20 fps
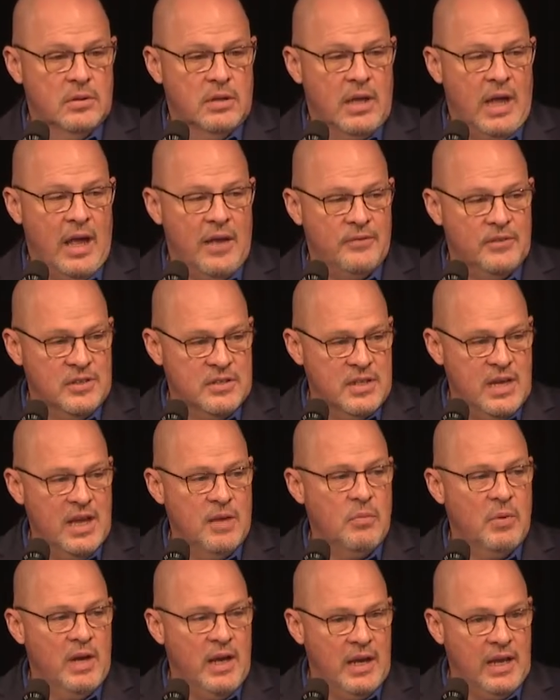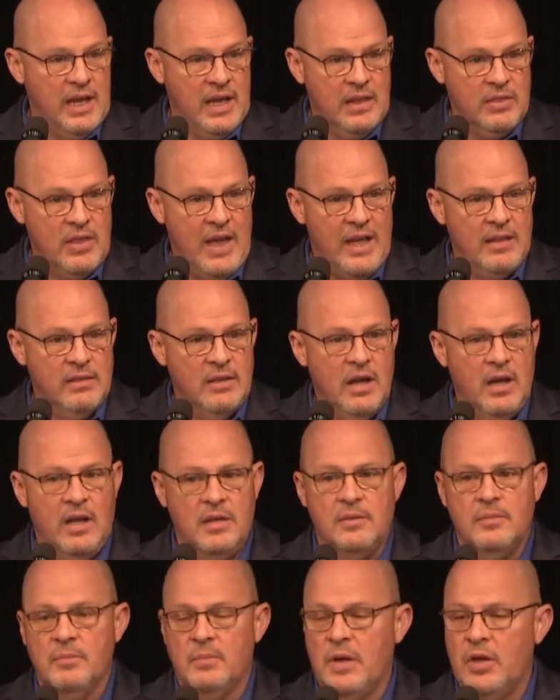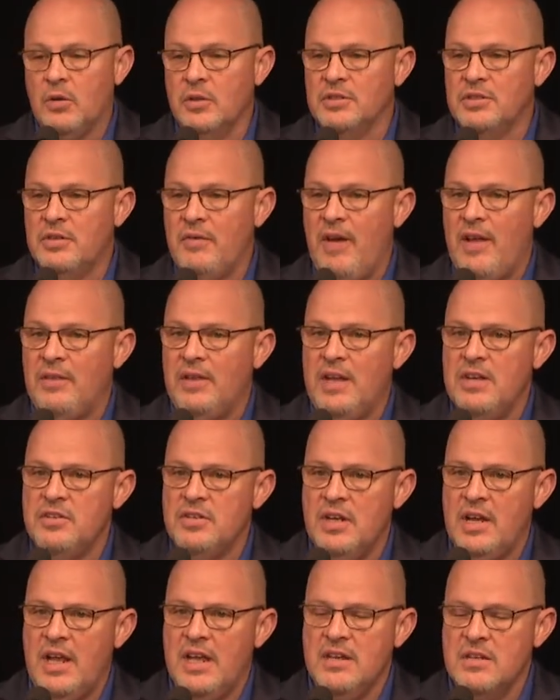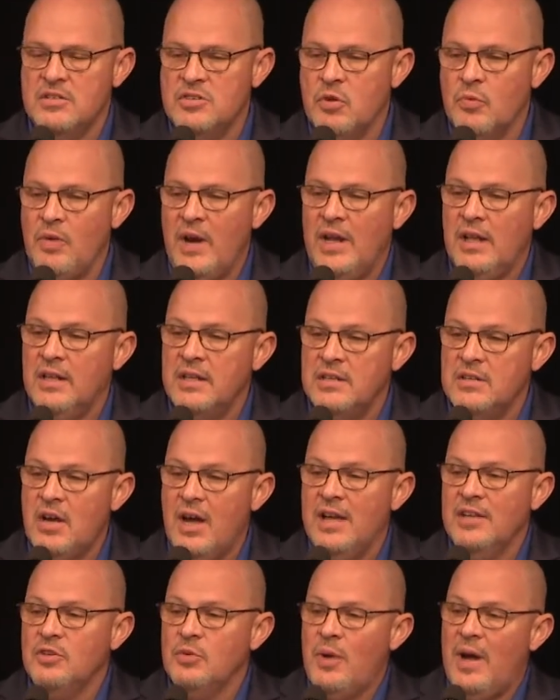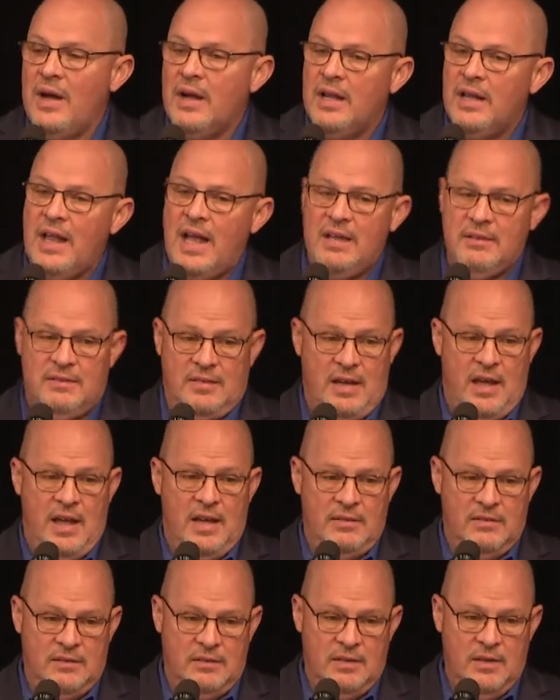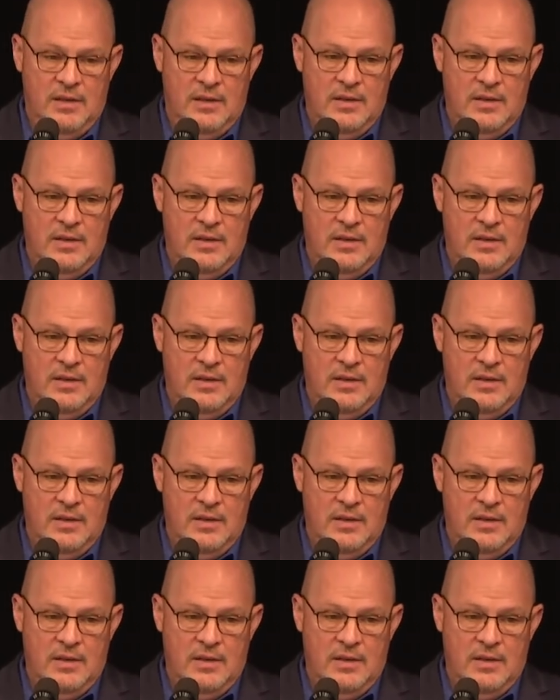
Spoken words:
You have to say, we got to get that done, because foundation aid is directly tied to our class size.